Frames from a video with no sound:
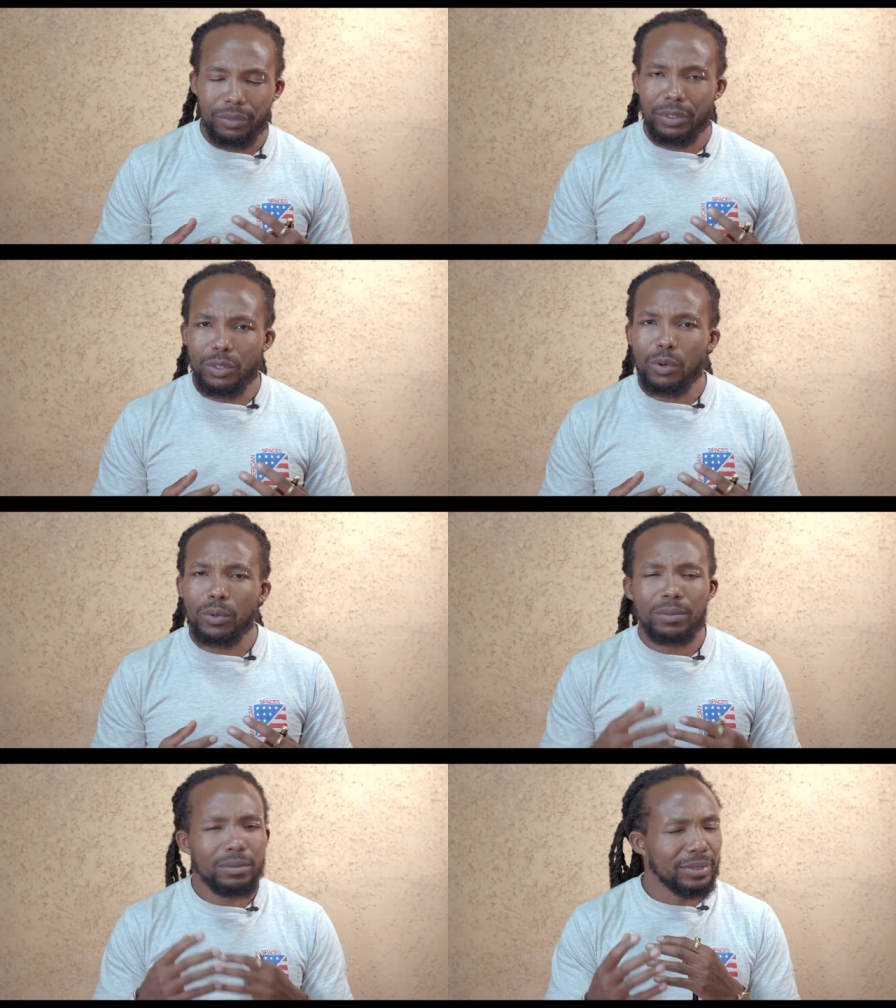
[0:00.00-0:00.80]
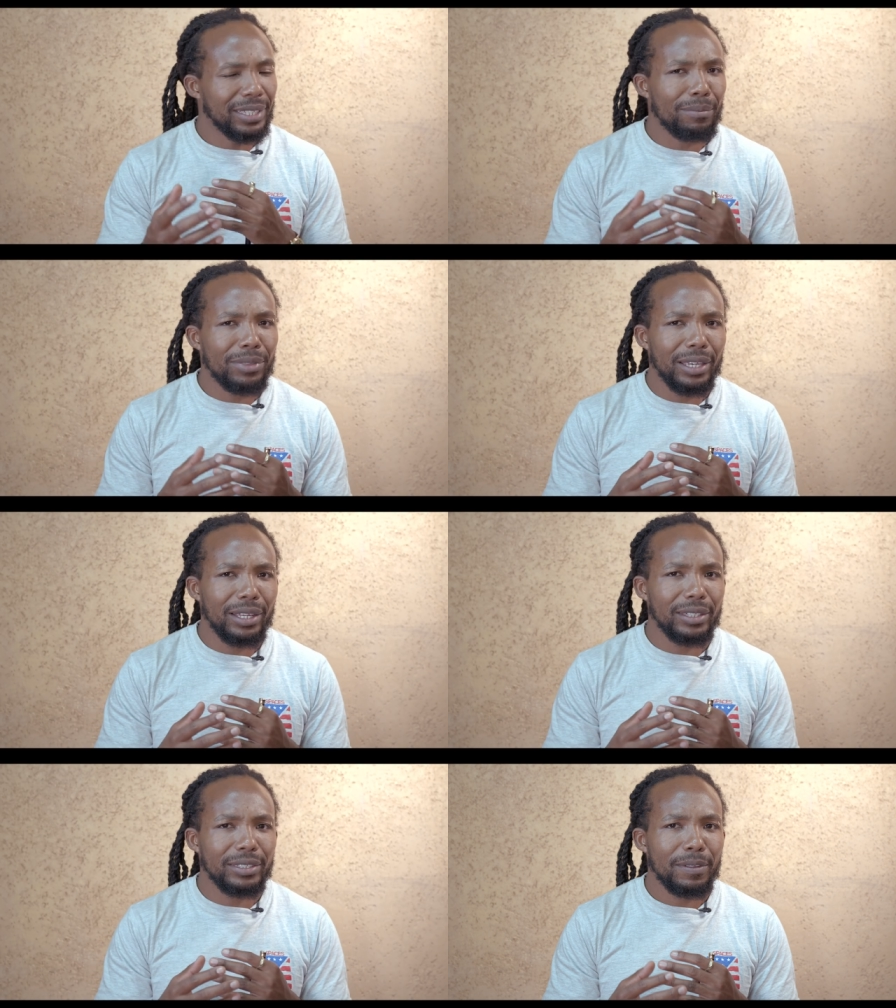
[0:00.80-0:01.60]
you know, something
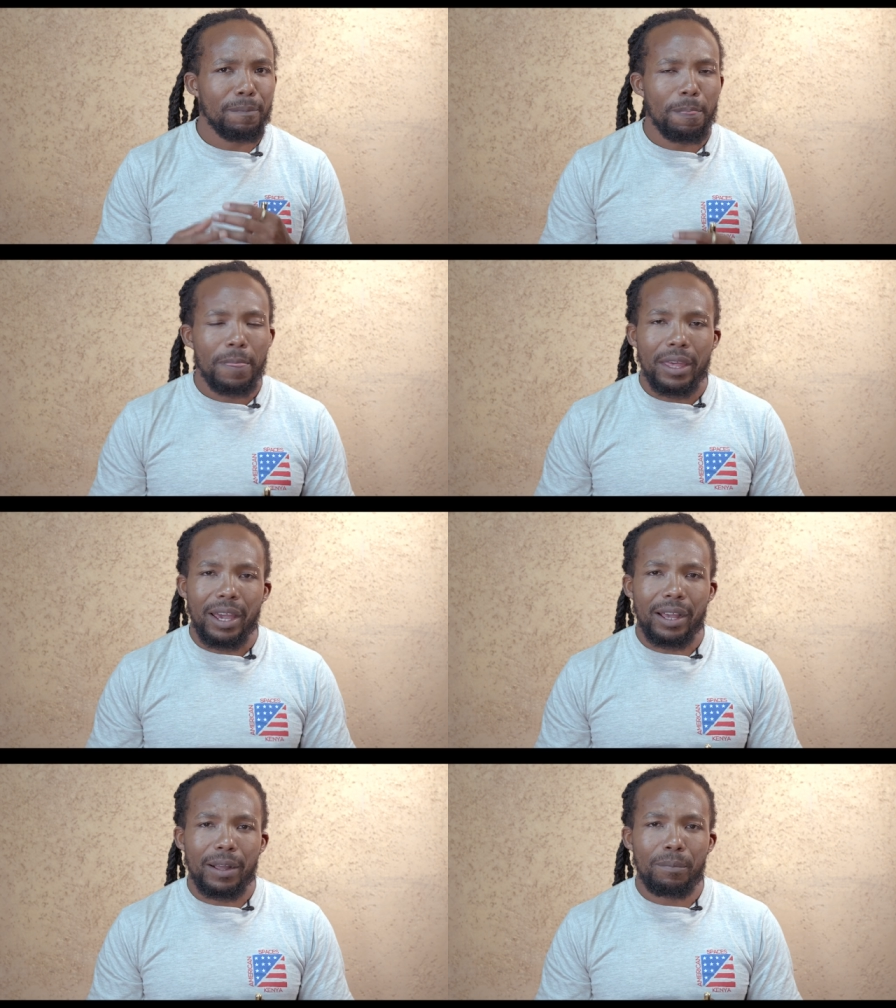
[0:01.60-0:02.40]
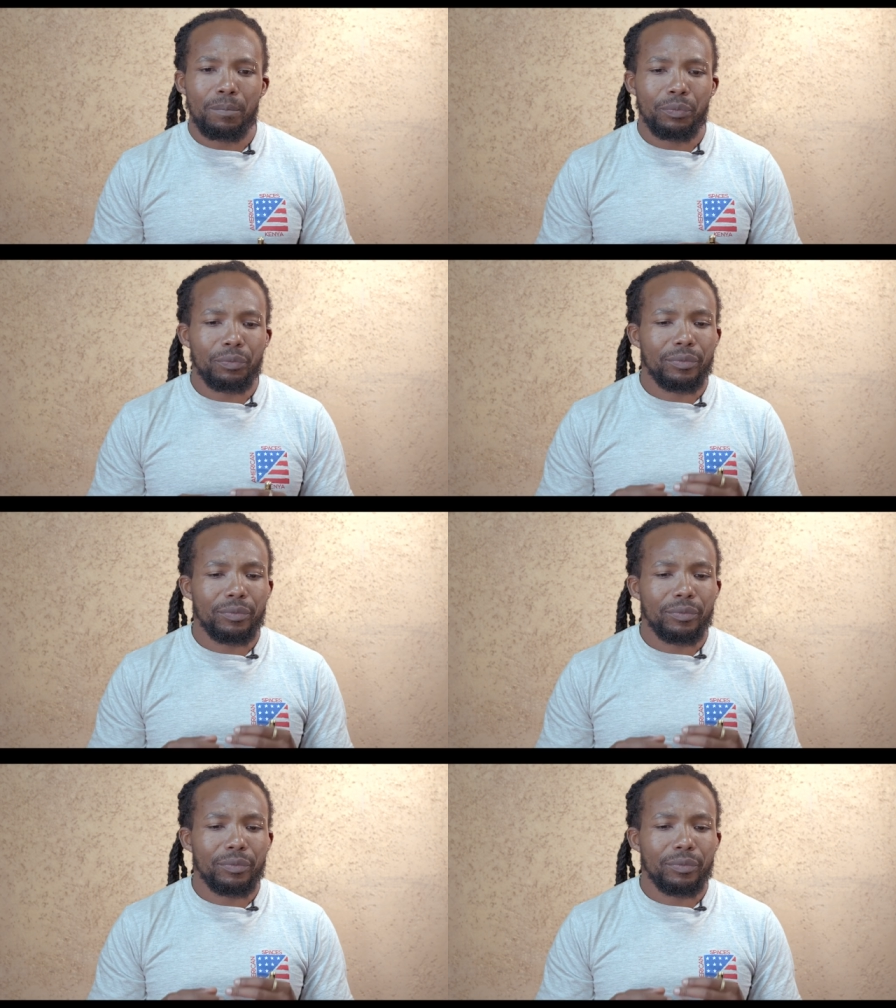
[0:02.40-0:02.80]
else. Um,